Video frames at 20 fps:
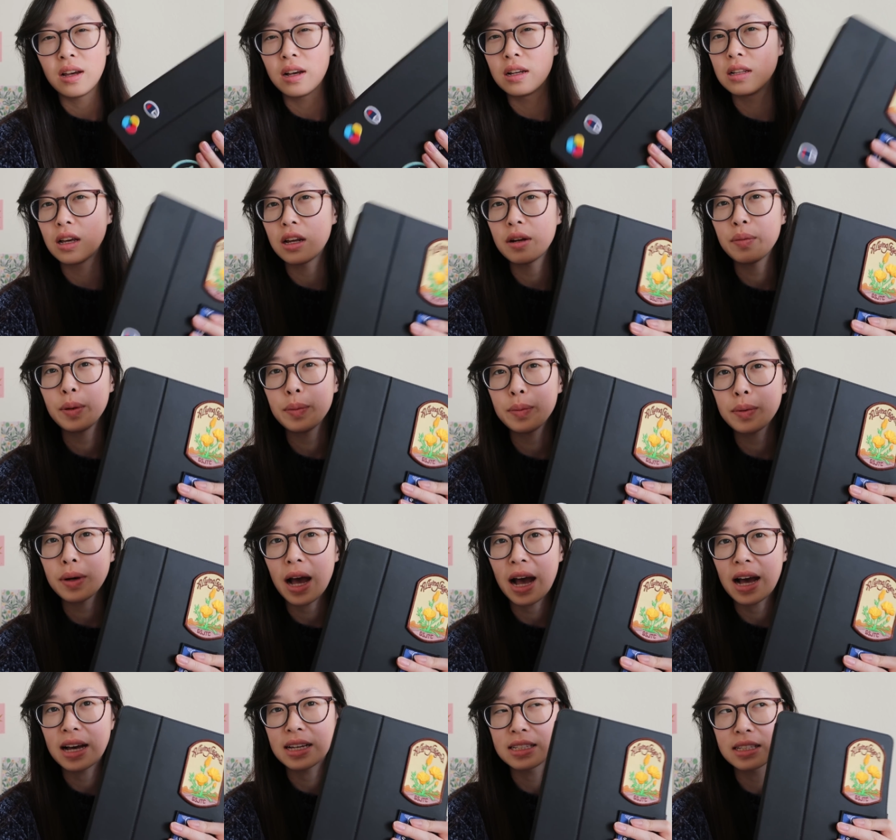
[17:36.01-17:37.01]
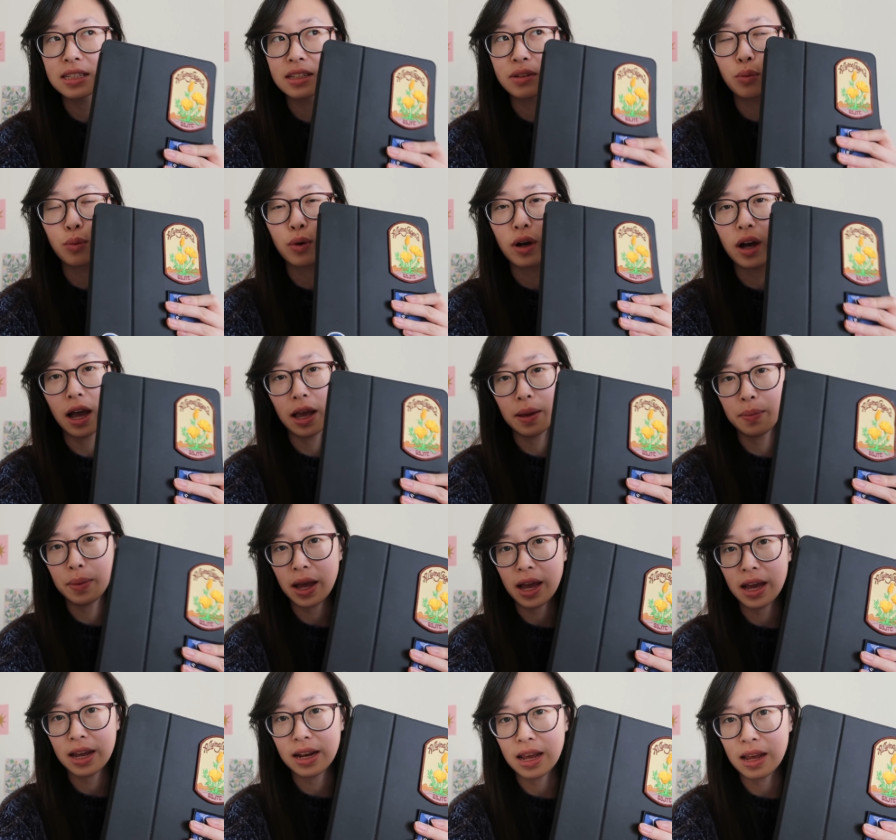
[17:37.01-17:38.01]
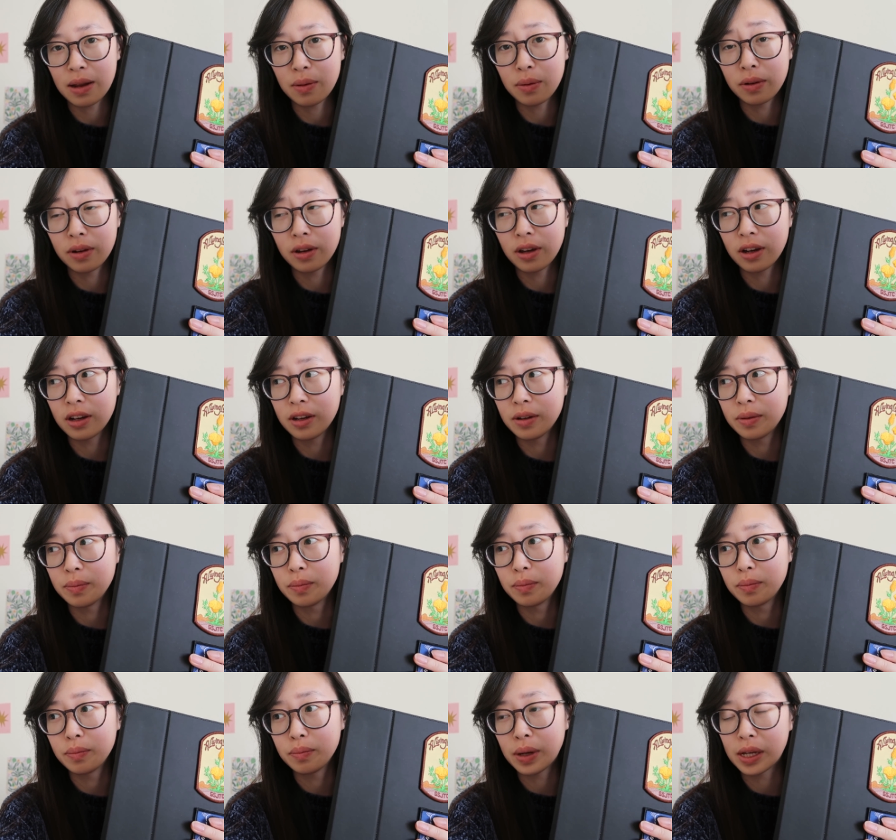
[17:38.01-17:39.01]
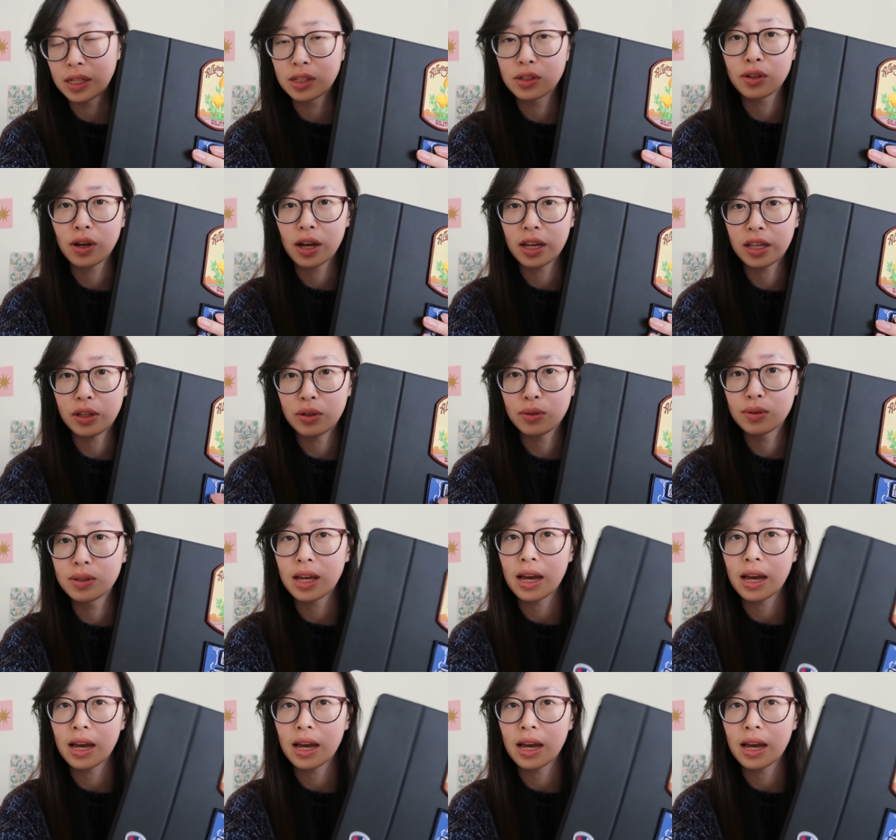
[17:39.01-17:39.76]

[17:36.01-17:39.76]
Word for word: A lot of people ask what iPad and um, pencil I use.